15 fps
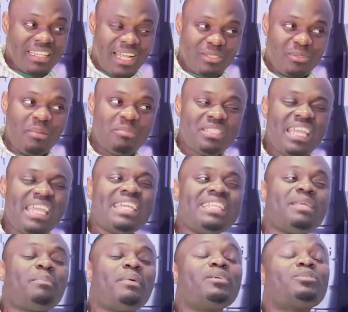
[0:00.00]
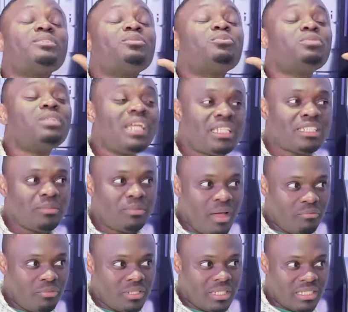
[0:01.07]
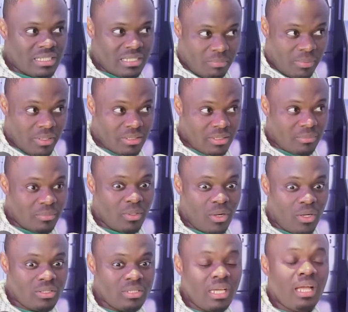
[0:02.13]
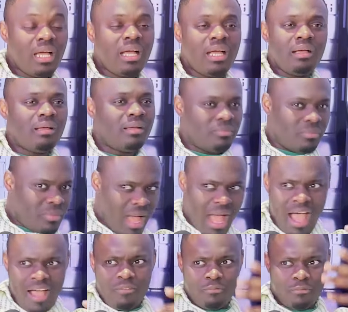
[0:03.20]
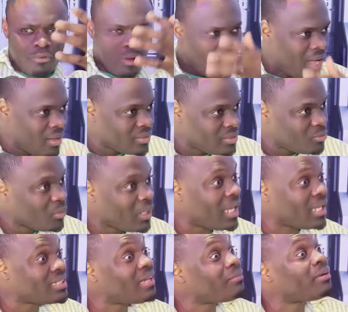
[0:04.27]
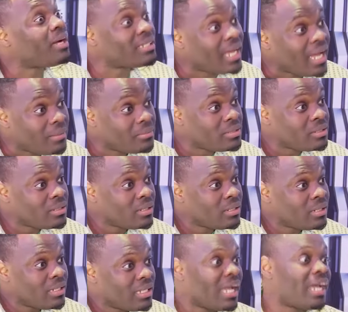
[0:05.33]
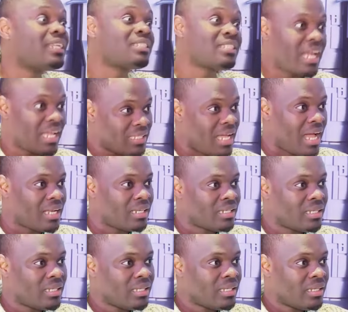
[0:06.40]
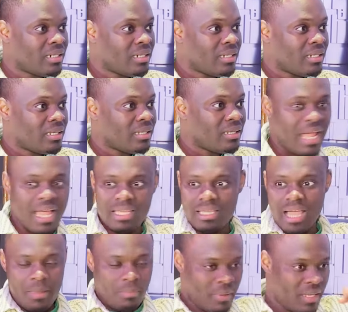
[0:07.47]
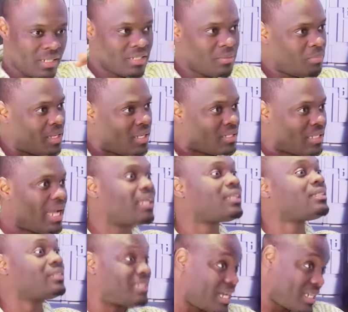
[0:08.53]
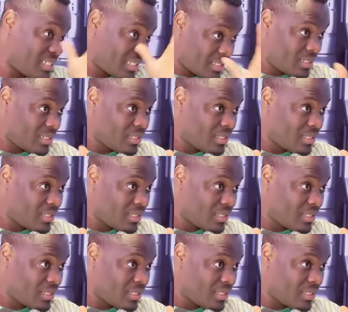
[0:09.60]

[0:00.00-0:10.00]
That's what I'm saying. It depends on the relationship you have with this person. Because I've gone out with her several times. And it's like that. Like, I paid, she paid. Like, that is it.